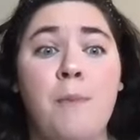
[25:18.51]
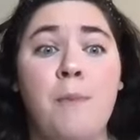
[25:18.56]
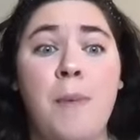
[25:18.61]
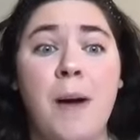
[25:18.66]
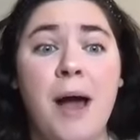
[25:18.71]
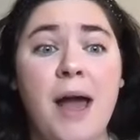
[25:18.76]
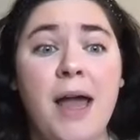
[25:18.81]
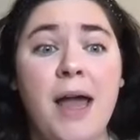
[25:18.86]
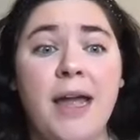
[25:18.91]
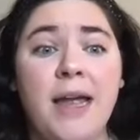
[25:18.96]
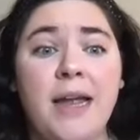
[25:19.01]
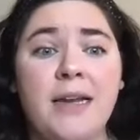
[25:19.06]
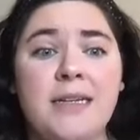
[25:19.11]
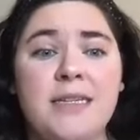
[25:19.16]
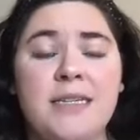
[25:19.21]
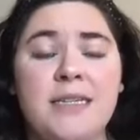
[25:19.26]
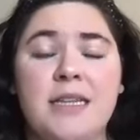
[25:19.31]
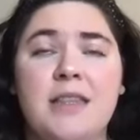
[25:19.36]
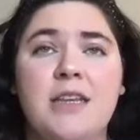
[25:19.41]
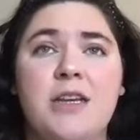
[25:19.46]
But
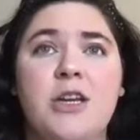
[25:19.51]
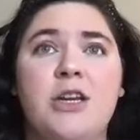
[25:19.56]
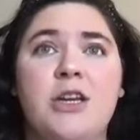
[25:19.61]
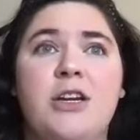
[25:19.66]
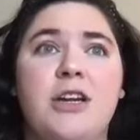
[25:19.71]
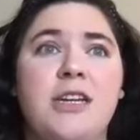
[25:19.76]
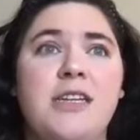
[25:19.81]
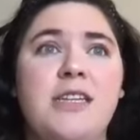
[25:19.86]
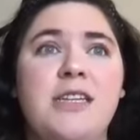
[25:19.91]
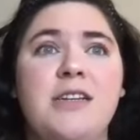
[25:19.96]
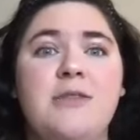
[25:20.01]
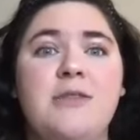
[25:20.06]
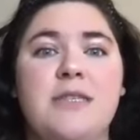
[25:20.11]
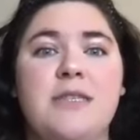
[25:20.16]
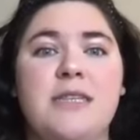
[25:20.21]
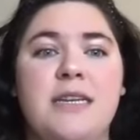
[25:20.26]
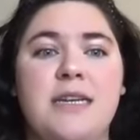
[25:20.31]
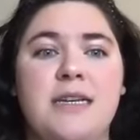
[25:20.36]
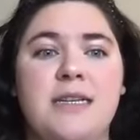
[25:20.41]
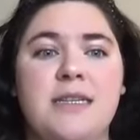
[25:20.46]
the good
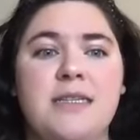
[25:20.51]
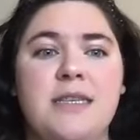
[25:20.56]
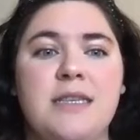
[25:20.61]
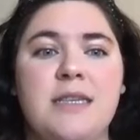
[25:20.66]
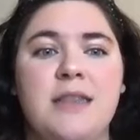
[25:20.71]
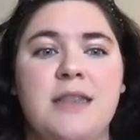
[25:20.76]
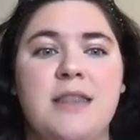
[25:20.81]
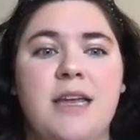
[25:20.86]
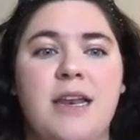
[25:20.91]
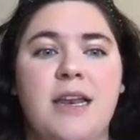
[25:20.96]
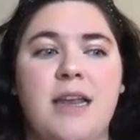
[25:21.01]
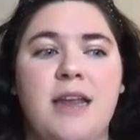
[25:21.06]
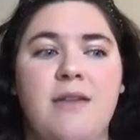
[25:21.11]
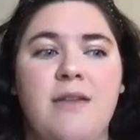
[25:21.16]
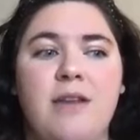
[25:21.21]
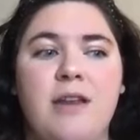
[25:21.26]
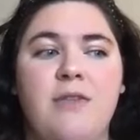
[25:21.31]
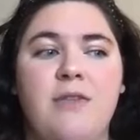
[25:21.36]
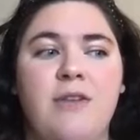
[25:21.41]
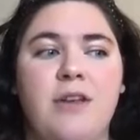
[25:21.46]
news is that
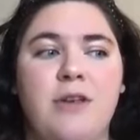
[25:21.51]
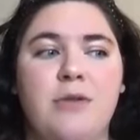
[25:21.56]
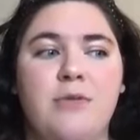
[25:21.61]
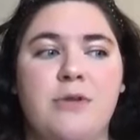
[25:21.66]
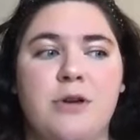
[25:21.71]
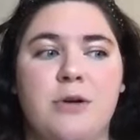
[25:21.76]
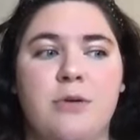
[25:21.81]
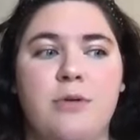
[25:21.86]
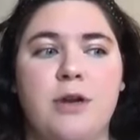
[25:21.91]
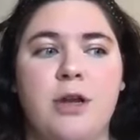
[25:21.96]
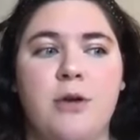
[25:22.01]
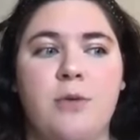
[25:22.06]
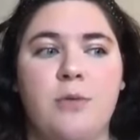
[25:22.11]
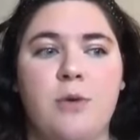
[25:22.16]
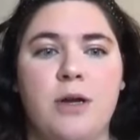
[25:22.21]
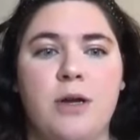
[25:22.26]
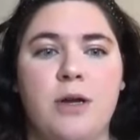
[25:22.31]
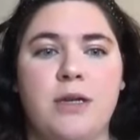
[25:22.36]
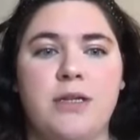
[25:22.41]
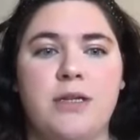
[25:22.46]
even if you don't know
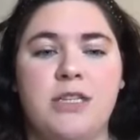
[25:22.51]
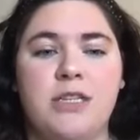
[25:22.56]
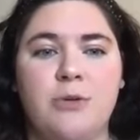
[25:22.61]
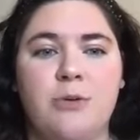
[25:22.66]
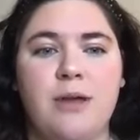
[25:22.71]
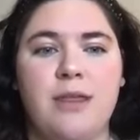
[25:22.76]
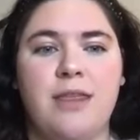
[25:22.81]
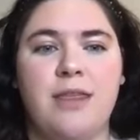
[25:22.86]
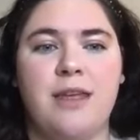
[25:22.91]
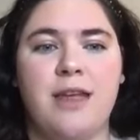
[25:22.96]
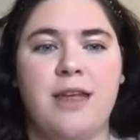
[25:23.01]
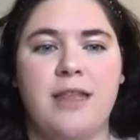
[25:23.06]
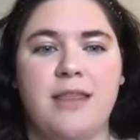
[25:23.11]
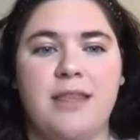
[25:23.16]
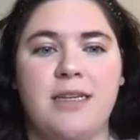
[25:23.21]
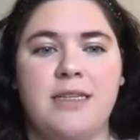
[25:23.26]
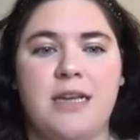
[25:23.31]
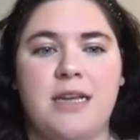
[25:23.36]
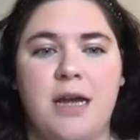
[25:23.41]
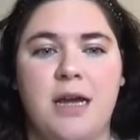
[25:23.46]
what to do with it at
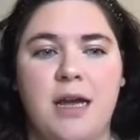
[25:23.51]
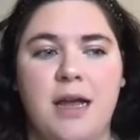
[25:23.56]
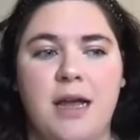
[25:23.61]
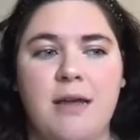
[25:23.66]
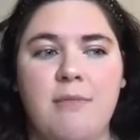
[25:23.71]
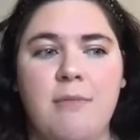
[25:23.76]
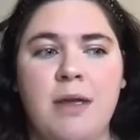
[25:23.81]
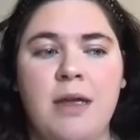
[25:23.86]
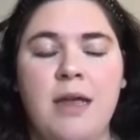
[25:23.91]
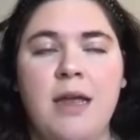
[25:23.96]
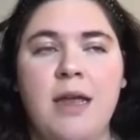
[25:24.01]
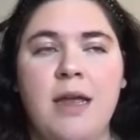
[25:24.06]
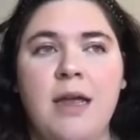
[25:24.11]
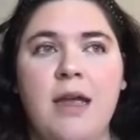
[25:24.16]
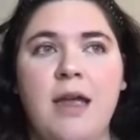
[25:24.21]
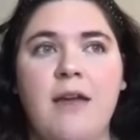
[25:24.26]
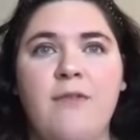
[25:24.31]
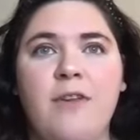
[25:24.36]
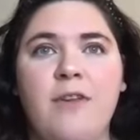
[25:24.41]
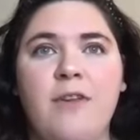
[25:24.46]
the time,
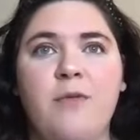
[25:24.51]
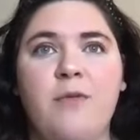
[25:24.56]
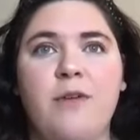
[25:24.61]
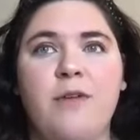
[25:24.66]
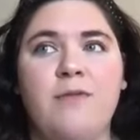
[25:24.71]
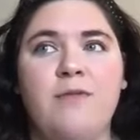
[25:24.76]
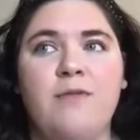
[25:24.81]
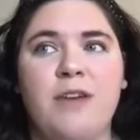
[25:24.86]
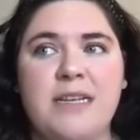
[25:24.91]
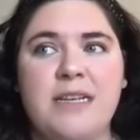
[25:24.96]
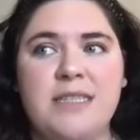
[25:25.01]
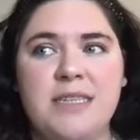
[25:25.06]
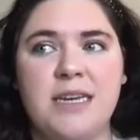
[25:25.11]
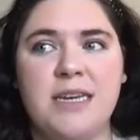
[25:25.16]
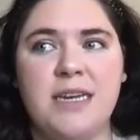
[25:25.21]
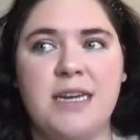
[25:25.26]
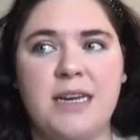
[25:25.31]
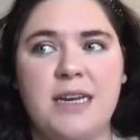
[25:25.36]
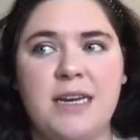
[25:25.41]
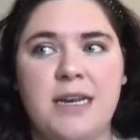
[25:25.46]
if you've
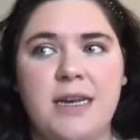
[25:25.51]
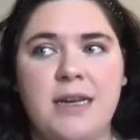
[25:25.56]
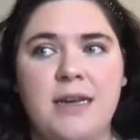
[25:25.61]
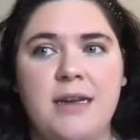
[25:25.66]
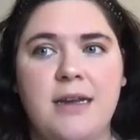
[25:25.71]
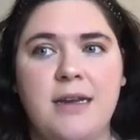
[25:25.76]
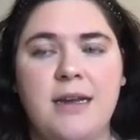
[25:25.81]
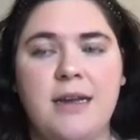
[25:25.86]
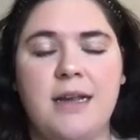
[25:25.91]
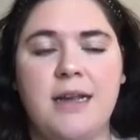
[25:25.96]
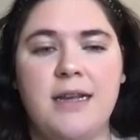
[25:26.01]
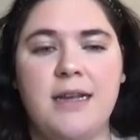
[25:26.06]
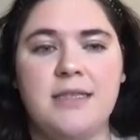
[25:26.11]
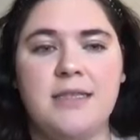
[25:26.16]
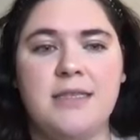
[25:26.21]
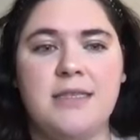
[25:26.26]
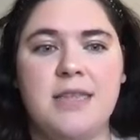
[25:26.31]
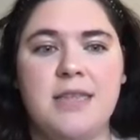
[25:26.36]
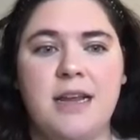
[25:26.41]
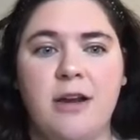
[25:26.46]
invested in it,
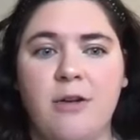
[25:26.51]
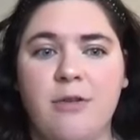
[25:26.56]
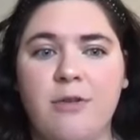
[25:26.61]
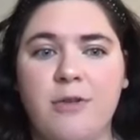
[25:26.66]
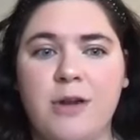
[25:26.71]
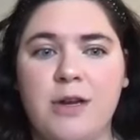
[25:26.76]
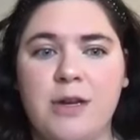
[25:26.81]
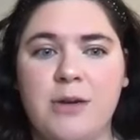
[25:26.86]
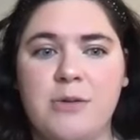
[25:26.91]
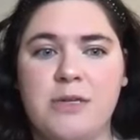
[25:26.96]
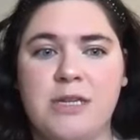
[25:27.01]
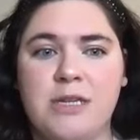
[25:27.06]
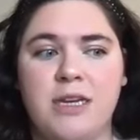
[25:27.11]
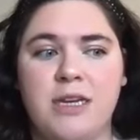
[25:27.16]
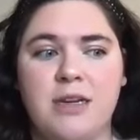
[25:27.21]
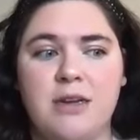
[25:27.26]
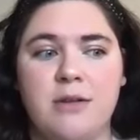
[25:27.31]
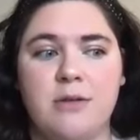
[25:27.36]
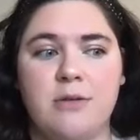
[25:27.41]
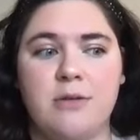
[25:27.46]
it's there for you to
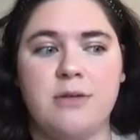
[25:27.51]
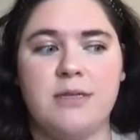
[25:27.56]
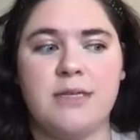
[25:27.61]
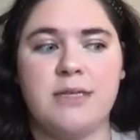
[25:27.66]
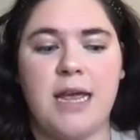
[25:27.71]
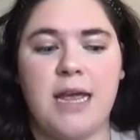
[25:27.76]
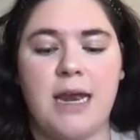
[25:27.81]
use.